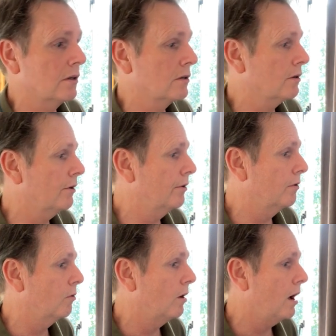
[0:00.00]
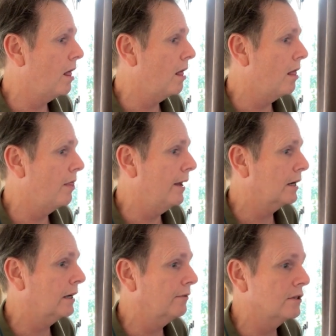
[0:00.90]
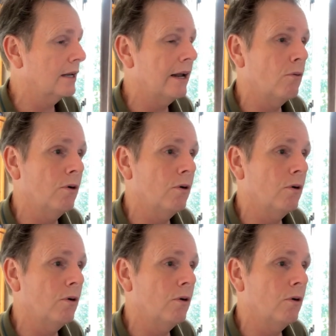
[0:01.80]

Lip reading: So that covers that.